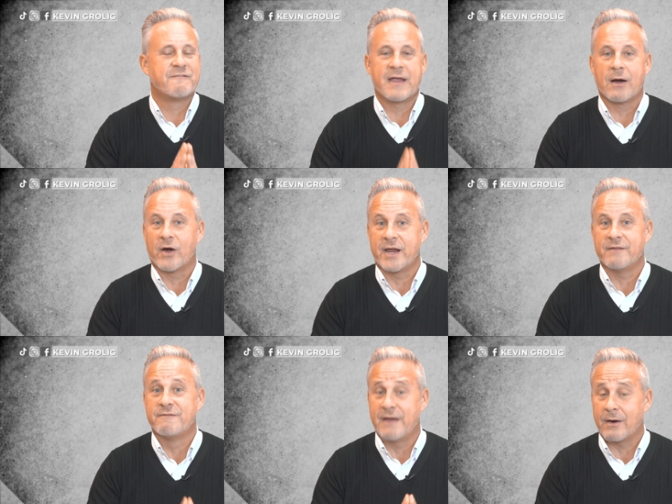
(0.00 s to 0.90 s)
very,
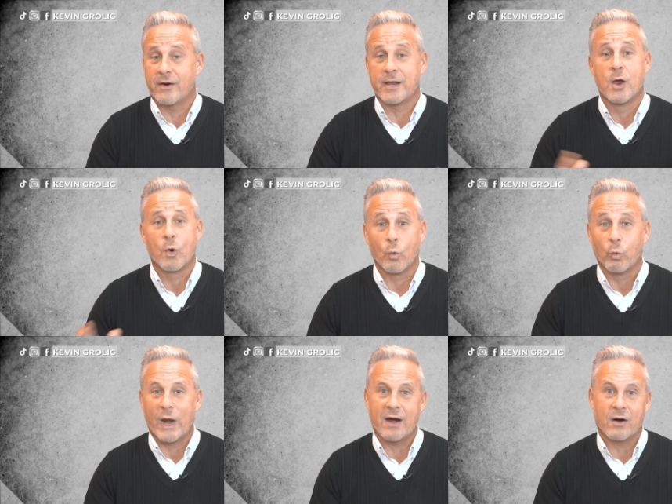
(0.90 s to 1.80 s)
very
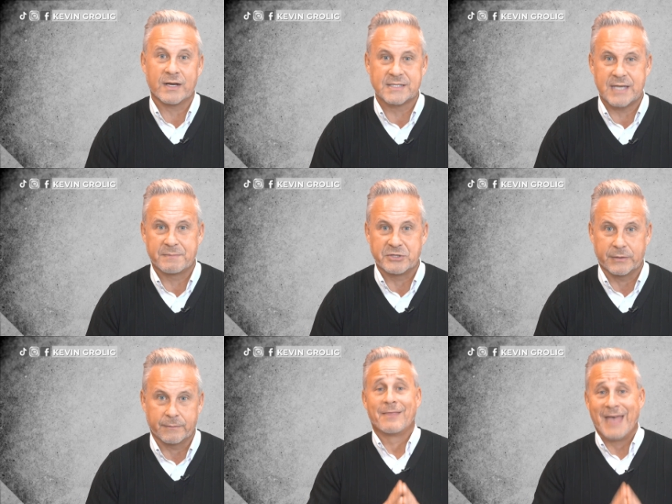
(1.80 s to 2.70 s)
rare
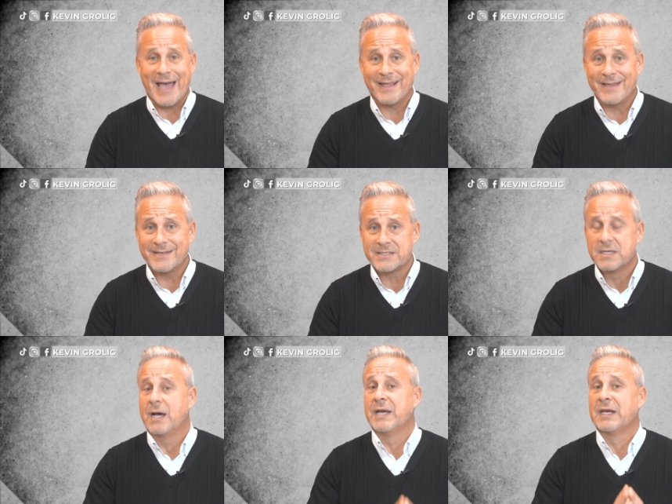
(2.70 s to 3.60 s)
exception. That is,
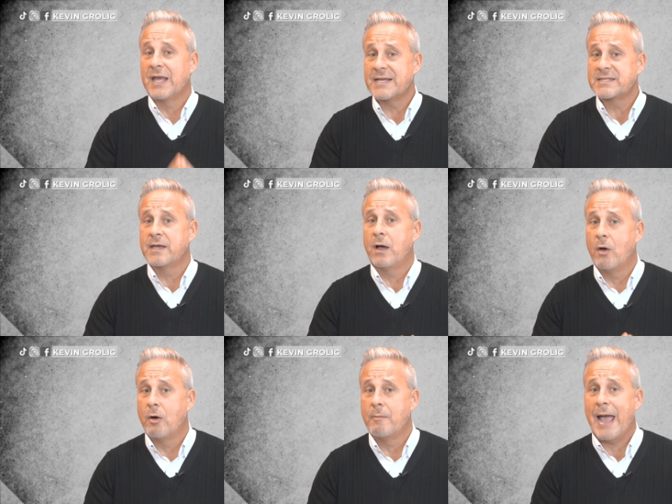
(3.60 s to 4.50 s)
unless the
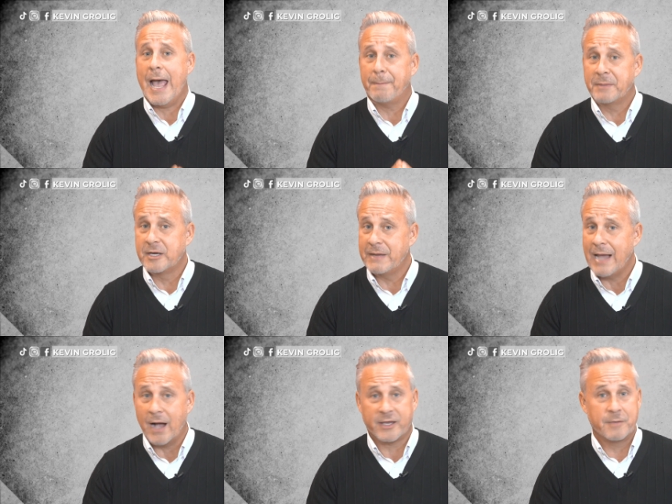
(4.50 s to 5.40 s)
home happened to be
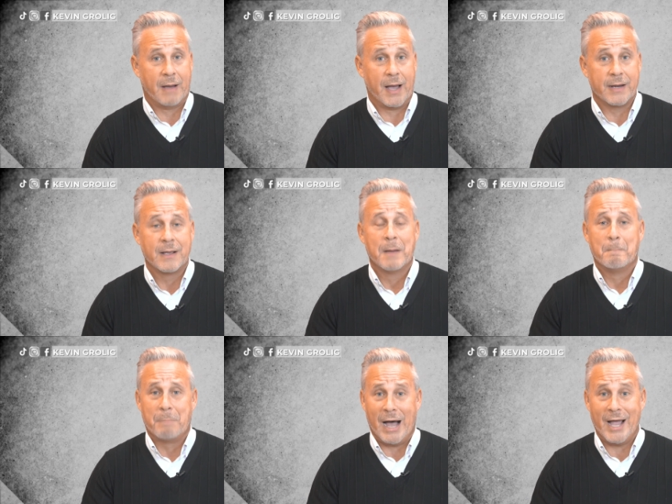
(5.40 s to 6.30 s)
occupied
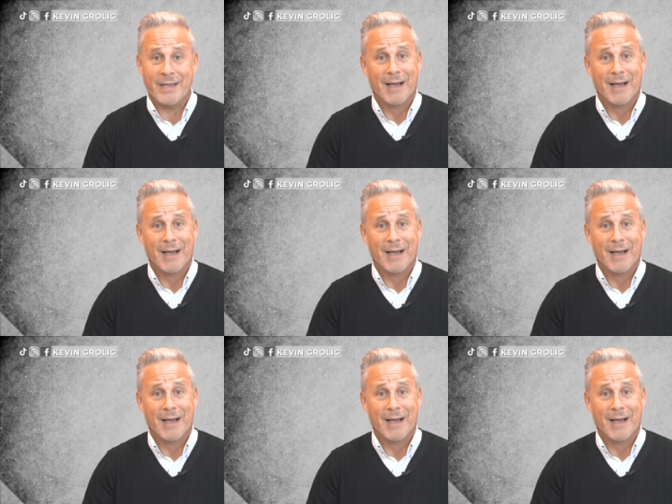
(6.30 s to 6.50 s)
by